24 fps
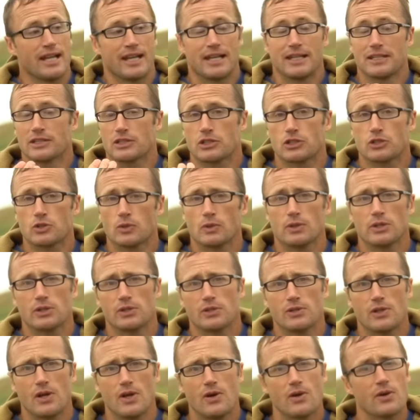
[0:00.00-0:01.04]
And the shorter
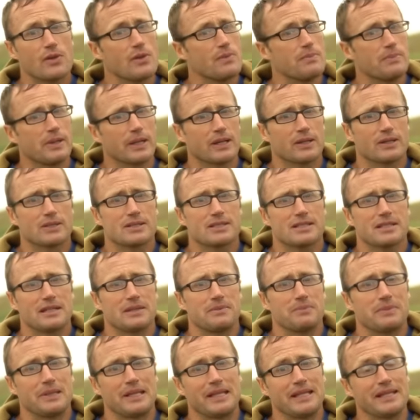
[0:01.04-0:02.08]
you go, the bigger it's
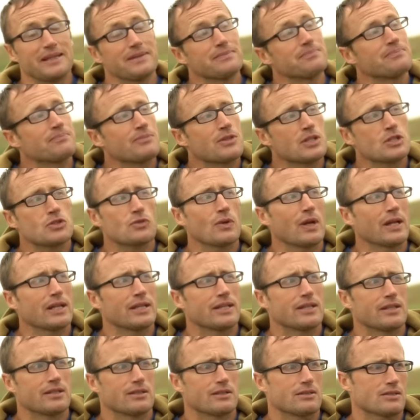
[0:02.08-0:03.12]
gonna be. This right
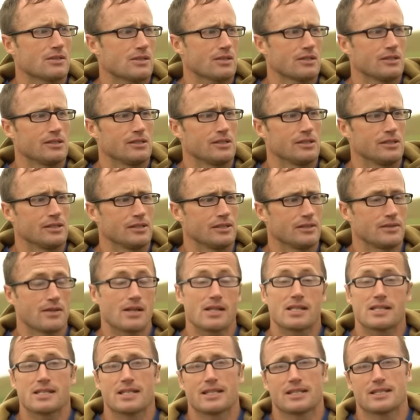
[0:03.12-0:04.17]
here is on
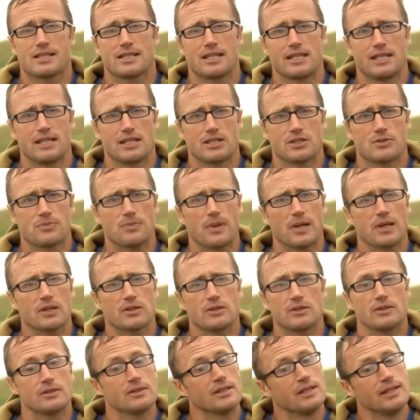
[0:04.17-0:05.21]
a 16-inch
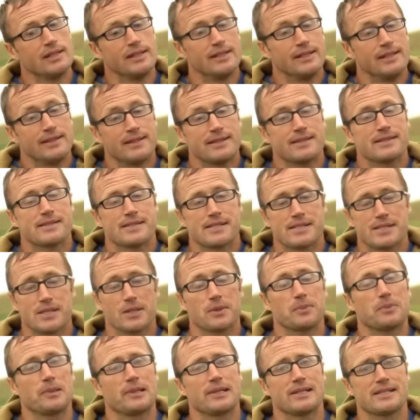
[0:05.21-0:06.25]
barrel,
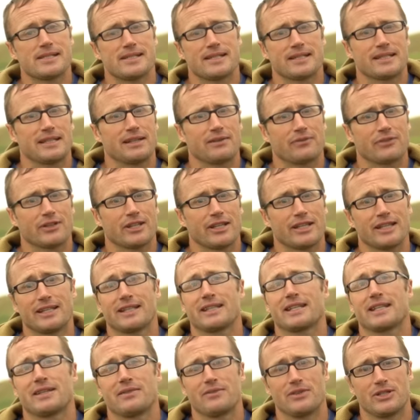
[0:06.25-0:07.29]
still pretty
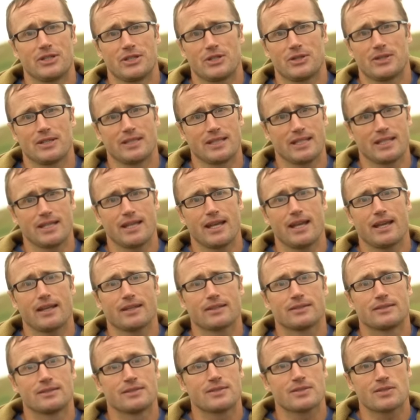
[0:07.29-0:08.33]
significant even during the
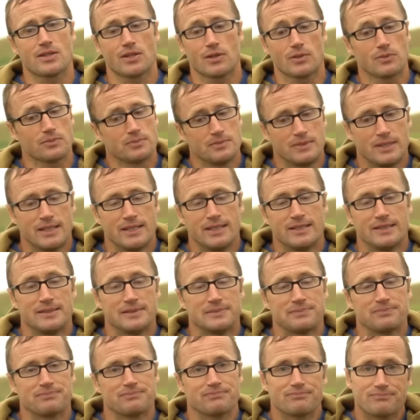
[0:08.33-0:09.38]
day. So
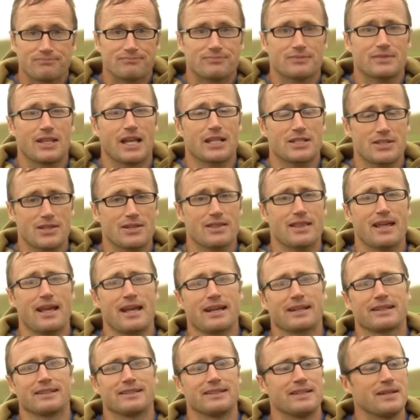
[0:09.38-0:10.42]
that's a
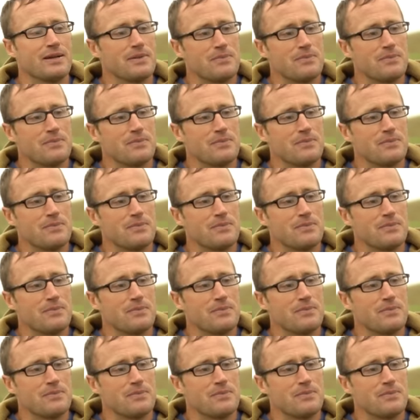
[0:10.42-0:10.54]
thing.